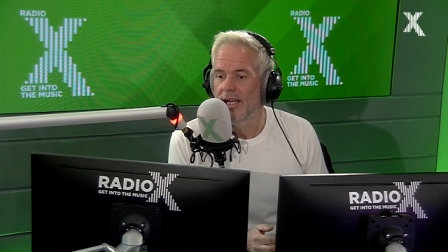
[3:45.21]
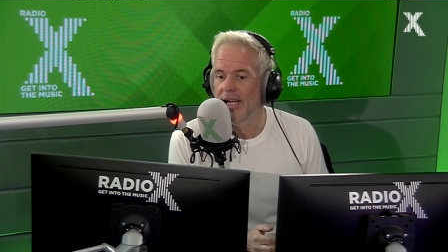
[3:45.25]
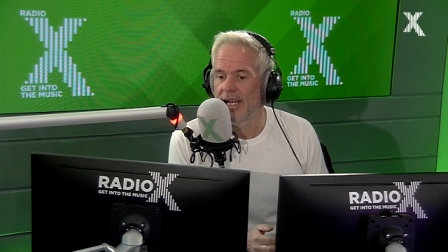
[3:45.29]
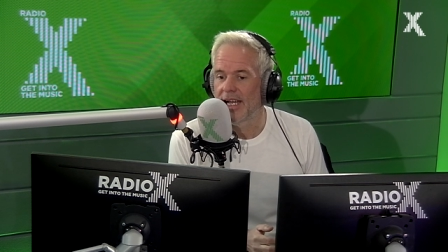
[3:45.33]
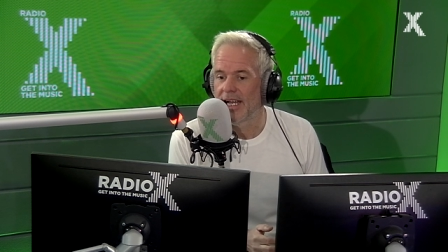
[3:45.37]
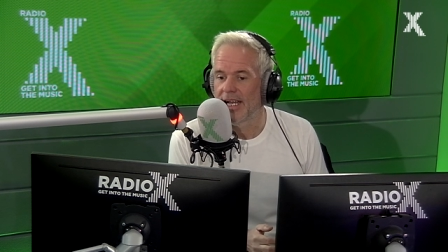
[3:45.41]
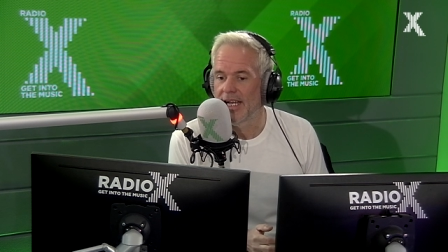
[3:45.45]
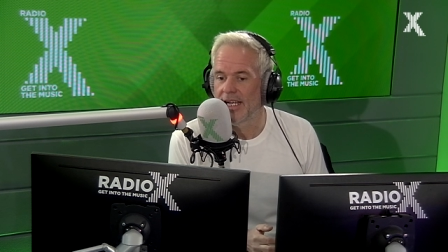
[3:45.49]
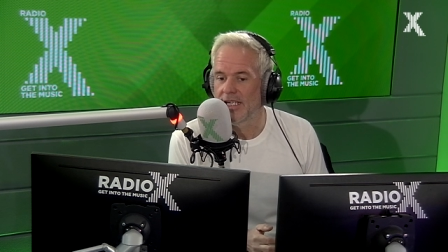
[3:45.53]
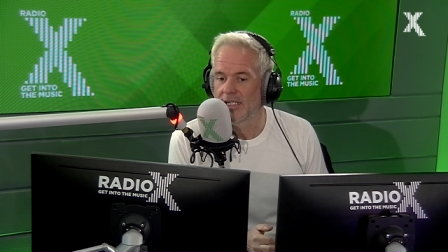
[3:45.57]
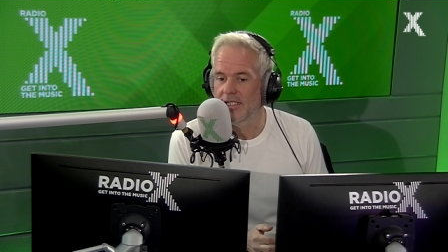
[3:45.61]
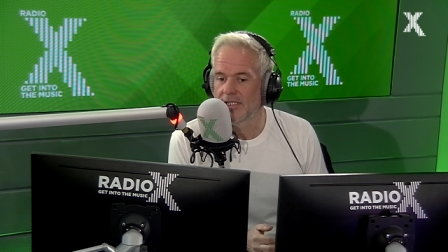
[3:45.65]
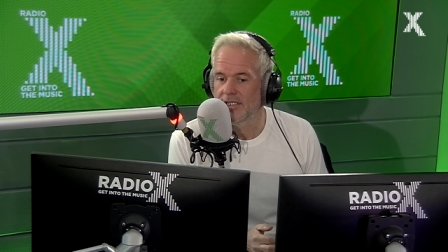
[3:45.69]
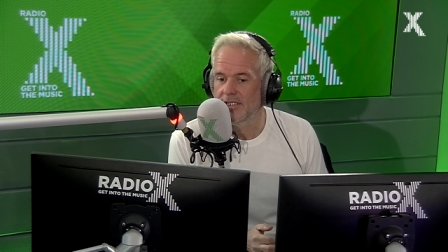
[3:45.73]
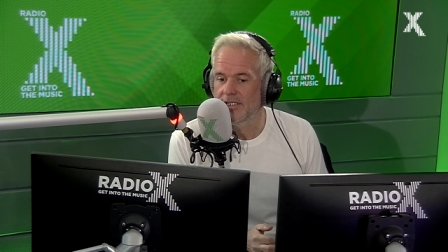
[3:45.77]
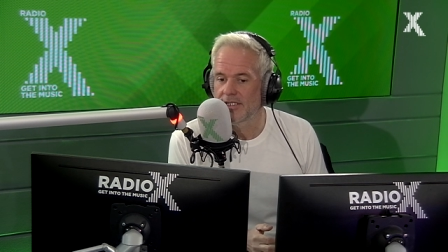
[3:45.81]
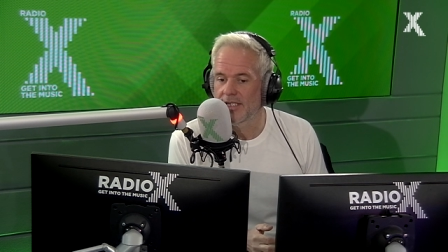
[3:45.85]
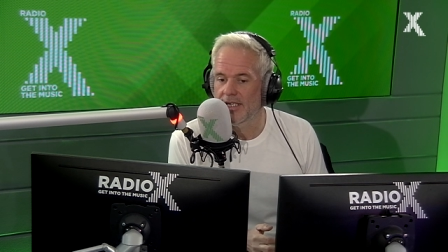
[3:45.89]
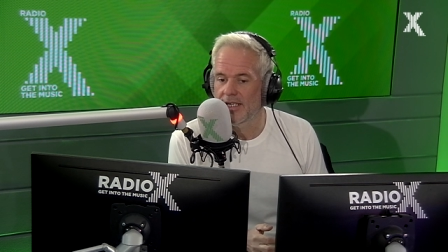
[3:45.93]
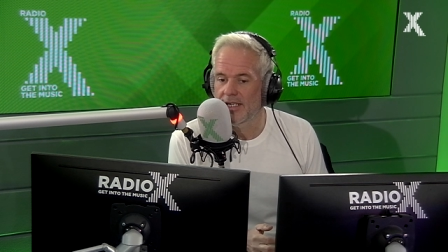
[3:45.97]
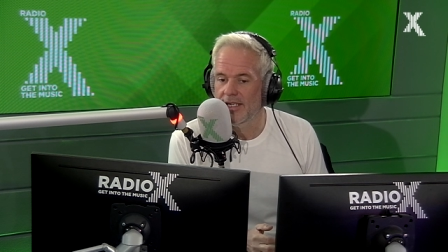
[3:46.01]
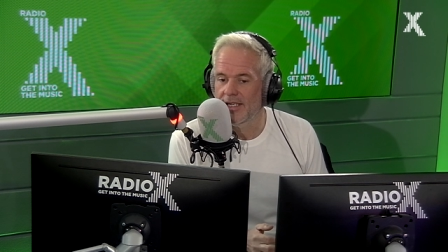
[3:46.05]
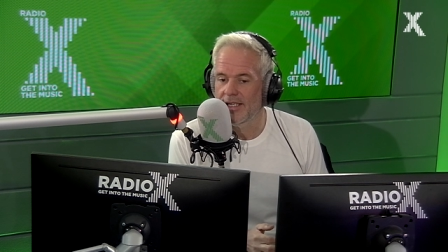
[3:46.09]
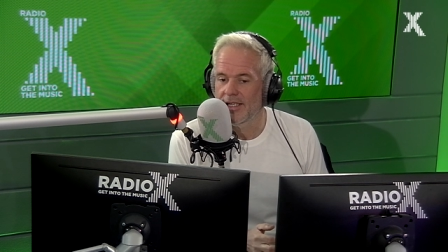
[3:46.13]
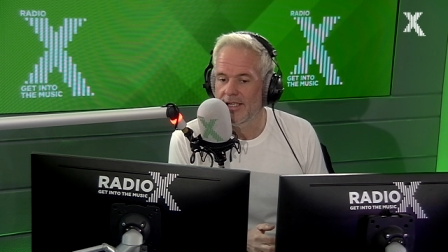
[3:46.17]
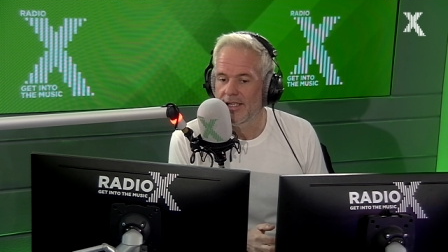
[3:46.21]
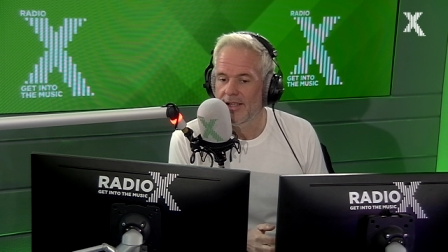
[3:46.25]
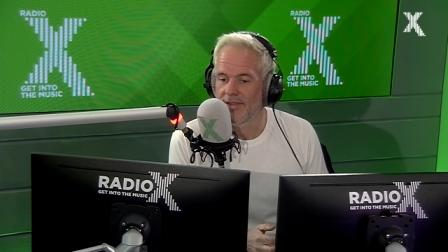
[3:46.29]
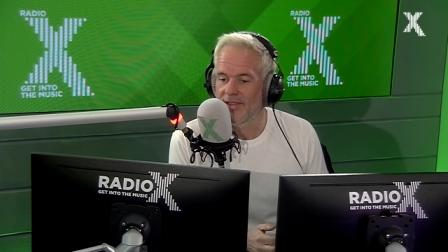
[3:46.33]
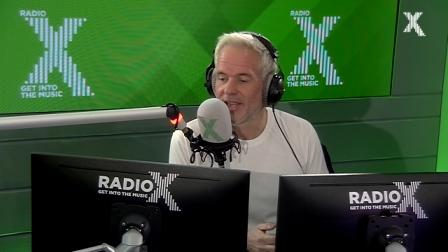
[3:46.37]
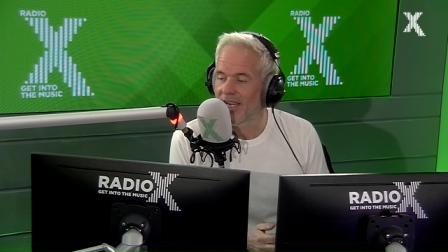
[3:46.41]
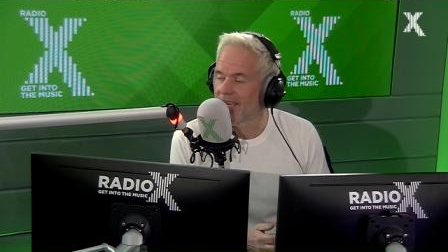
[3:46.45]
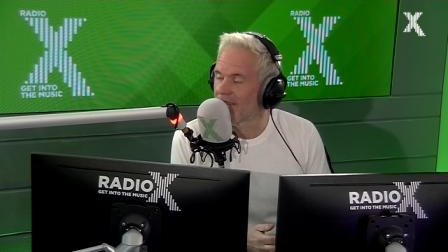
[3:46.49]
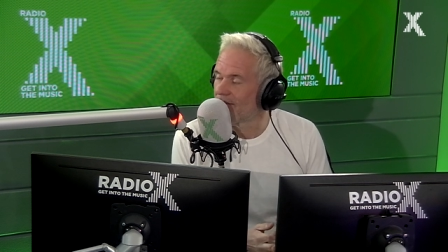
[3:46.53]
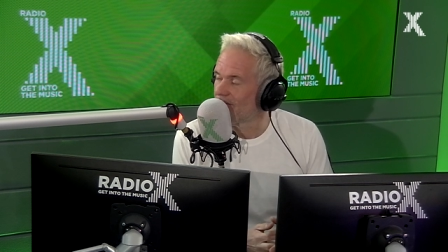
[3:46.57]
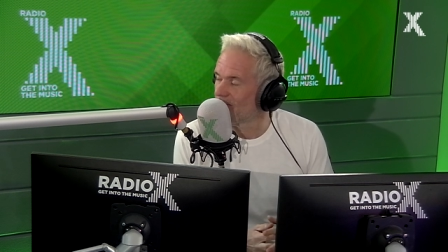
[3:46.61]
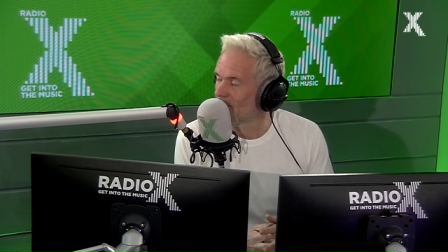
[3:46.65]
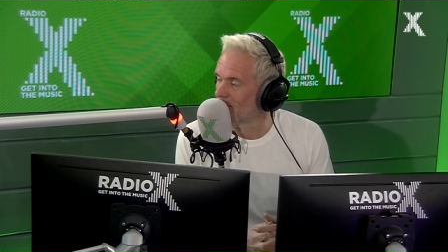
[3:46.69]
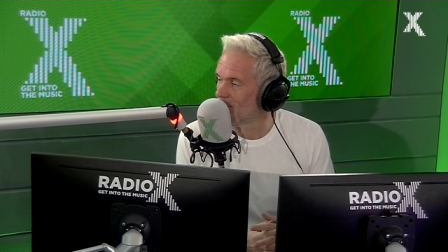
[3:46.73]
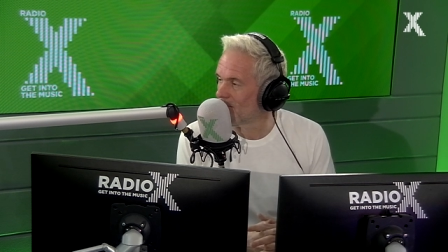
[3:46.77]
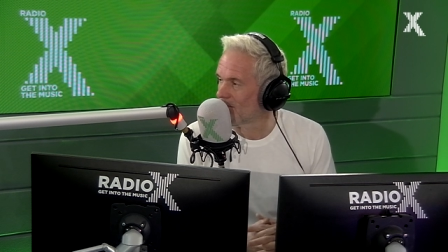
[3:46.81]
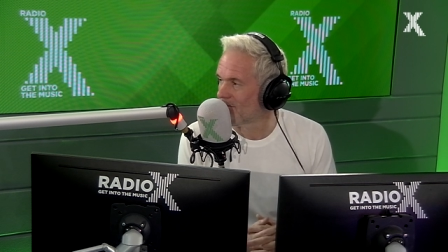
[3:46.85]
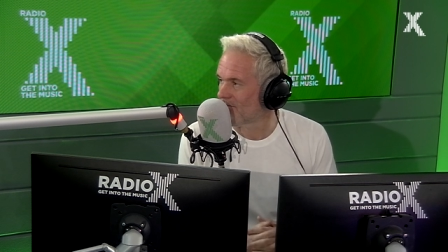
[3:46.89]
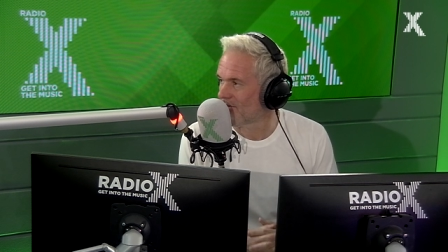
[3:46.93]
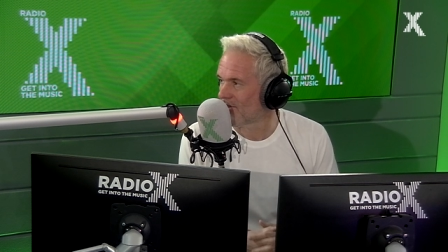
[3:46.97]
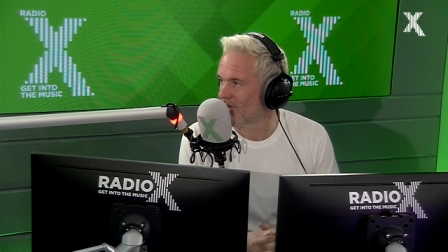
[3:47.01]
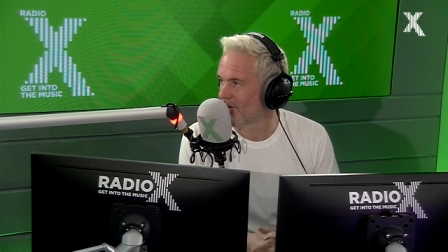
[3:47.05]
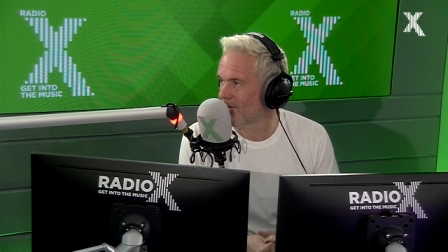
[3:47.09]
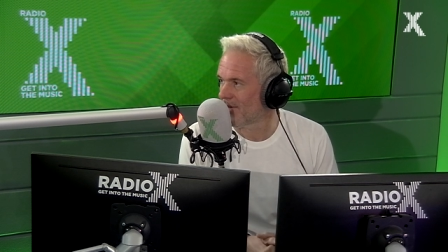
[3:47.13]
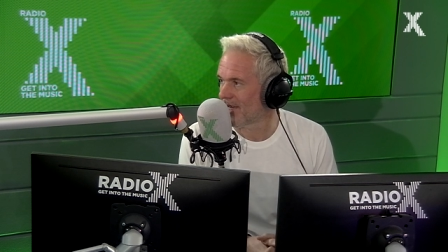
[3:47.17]
And uh, thank you very
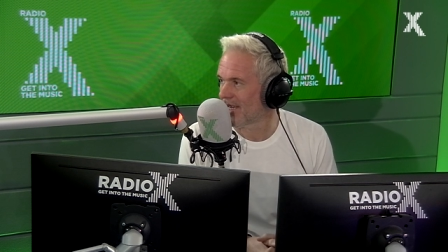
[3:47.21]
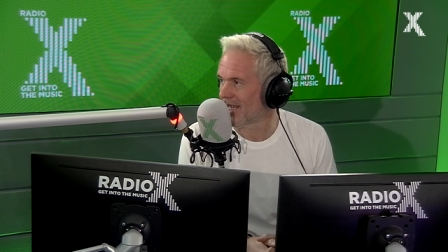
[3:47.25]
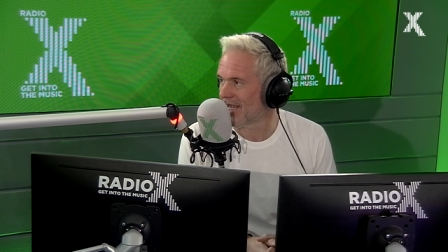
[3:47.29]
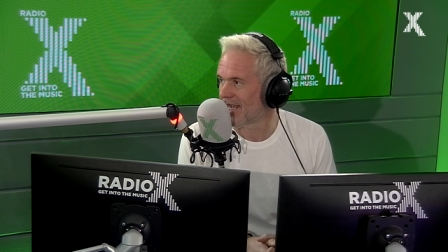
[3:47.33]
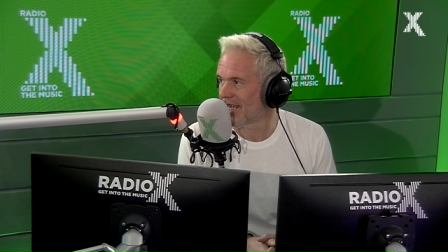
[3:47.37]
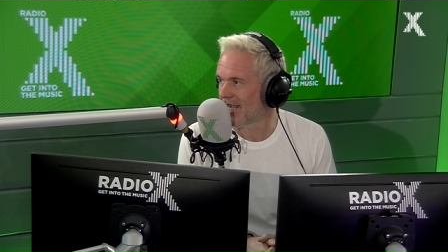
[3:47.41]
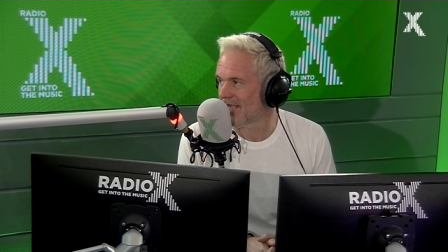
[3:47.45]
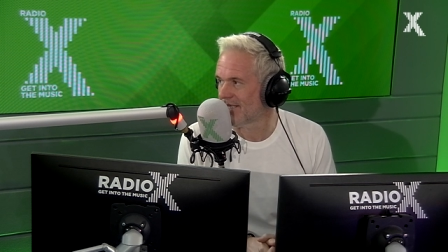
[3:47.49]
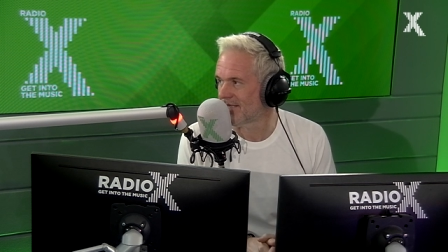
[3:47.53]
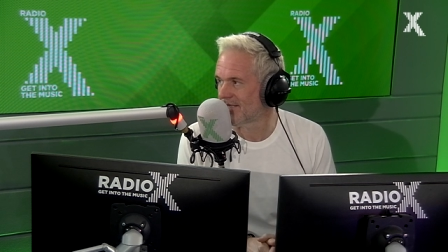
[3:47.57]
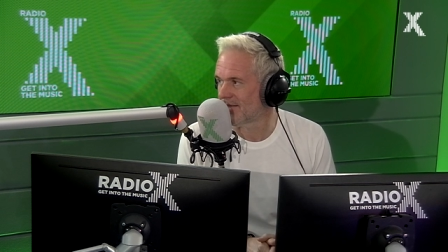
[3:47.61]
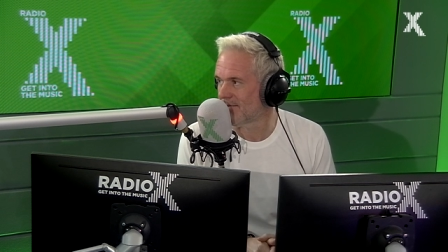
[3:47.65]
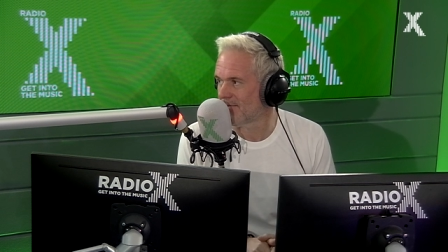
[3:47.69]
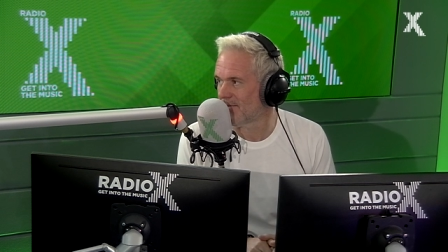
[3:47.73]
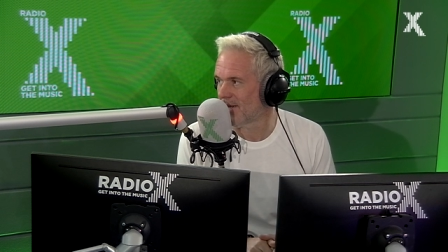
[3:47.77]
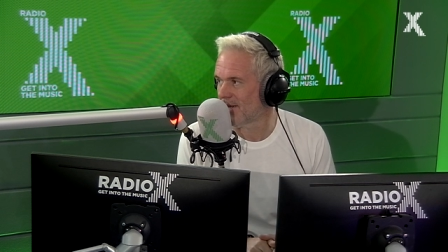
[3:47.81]
much for coming in, Clinton